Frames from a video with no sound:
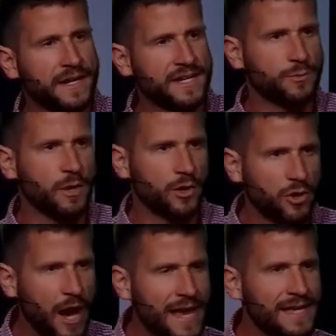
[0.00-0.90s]
but it is what
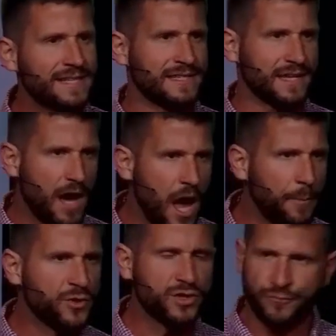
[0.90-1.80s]
Christ has
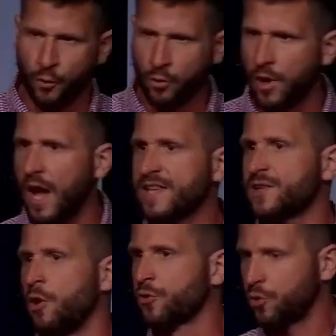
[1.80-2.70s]
accomplished for
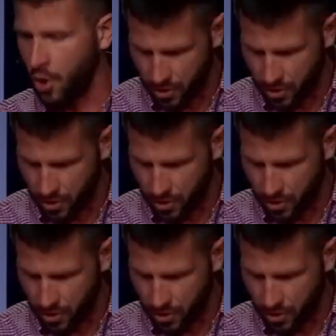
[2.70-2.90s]
us on the